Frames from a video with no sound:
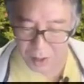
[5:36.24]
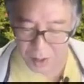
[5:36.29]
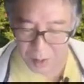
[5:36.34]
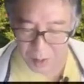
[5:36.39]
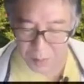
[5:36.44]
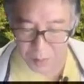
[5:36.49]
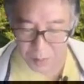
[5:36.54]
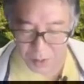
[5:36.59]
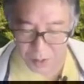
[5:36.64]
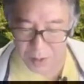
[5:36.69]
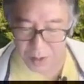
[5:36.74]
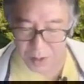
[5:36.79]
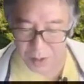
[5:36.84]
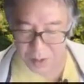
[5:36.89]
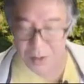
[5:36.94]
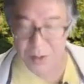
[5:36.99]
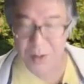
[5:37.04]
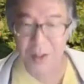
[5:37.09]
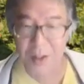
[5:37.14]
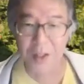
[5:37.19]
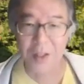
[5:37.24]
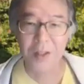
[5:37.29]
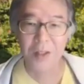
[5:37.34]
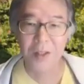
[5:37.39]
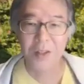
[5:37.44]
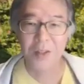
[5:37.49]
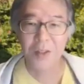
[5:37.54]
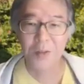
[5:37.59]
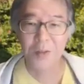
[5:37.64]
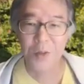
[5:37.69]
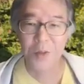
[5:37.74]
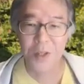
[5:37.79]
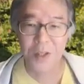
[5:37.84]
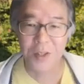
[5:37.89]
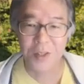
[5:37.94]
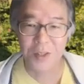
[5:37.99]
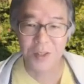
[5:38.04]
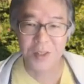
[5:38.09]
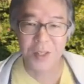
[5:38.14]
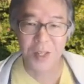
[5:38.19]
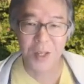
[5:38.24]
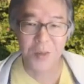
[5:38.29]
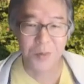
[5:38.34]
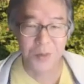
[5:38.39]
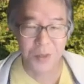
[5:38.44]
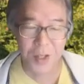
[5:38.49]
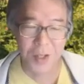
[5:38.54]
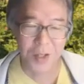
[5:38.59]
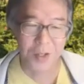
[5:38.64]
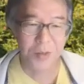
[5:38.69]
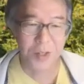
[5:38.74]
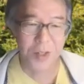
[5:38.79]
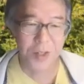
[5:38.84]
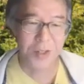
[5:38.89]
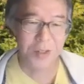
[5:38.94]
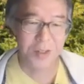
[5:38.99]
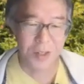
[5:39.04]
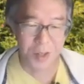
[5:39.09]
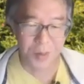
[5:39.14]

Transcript: immediately, within the same day, within